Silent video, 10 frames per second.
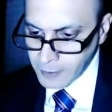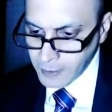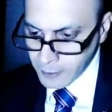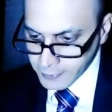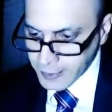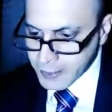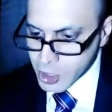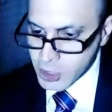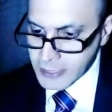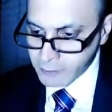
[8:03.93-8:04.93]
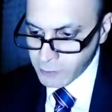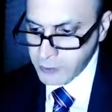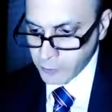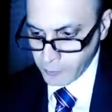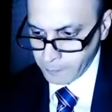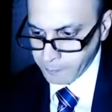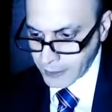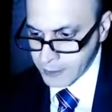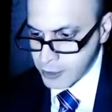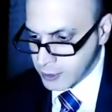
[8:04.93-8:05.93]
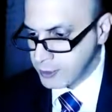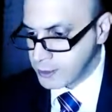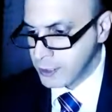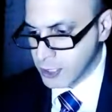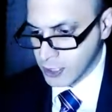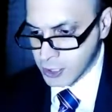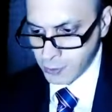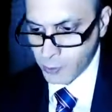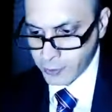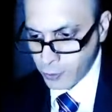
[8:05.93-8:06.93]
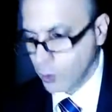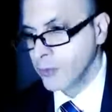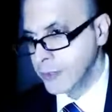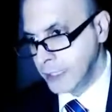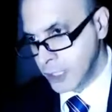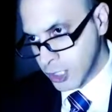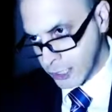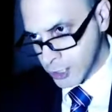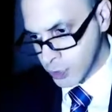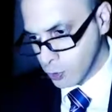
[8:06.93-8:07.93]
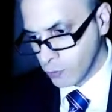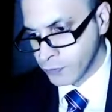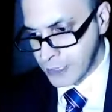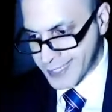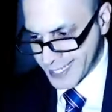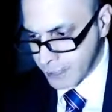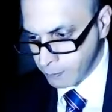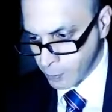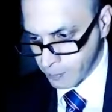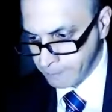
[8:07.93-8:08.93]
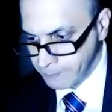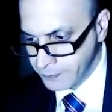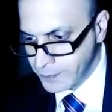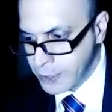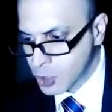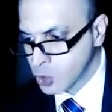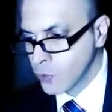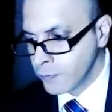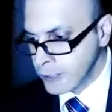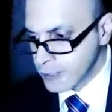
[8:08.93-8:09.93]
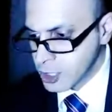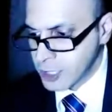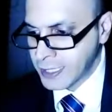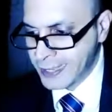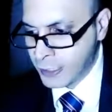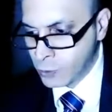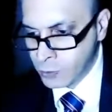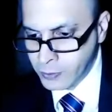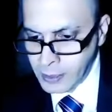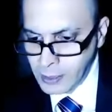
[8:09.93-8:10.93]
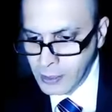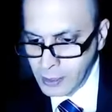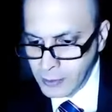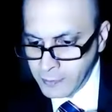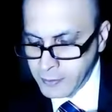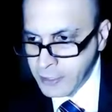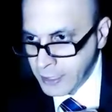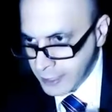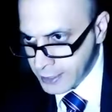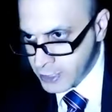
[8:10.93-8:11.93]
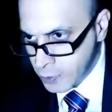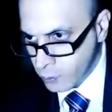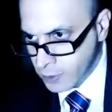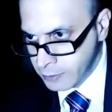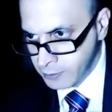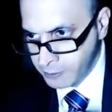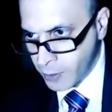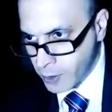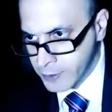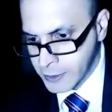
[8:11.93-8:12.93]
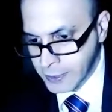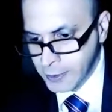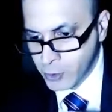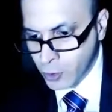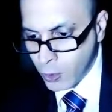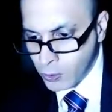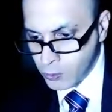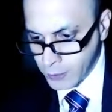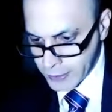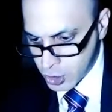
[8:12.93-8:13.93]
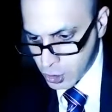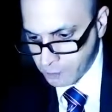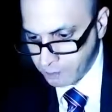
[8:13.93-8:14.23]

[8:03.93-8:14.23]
In that same year, that is 1961, on the 6th of December, the Soviets held the 81 Party Congress,